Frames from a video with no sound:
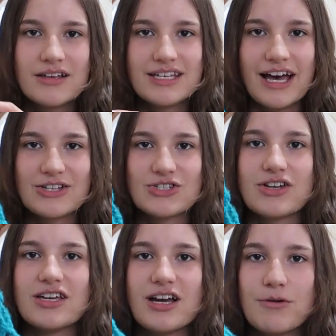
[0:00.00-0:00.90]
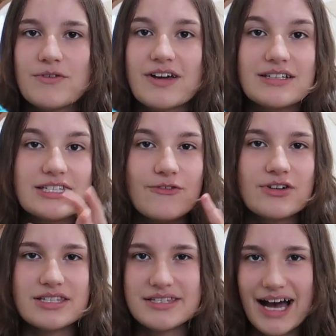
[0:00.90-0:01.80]
texture here. We've got
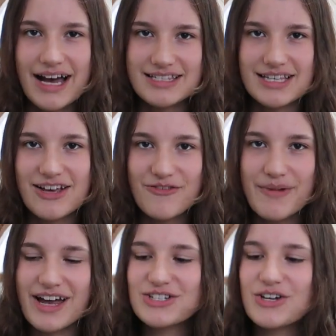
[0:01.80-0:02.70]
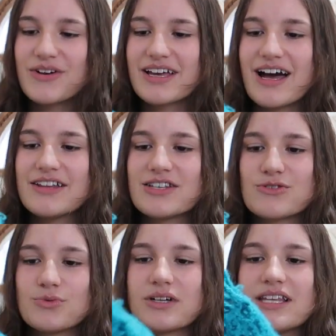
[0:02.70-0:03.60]
different sizes of mesh going on.
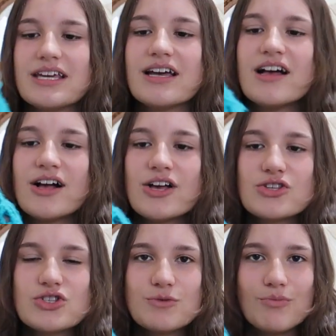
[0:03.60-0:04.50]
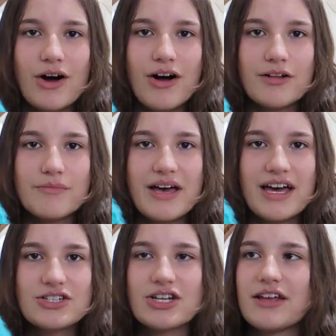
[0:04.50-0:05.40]
This really small
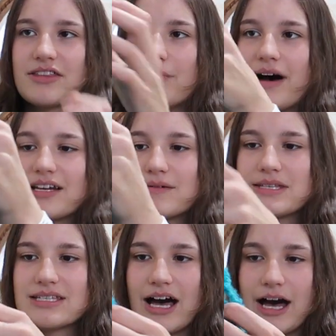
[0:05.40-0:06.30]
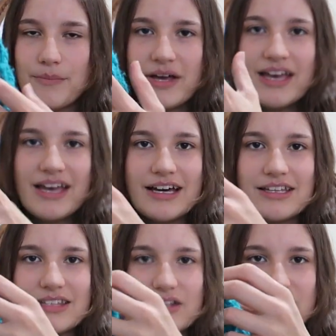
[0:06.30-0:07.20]
mesh on the bottom and the top, and
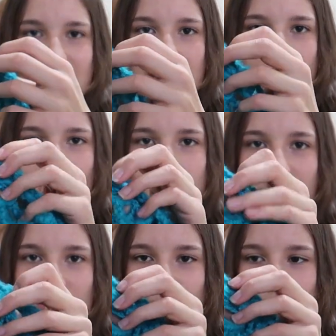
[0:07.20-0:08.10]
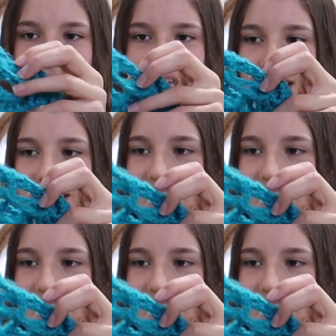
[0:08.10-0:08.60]
then this huge like dragon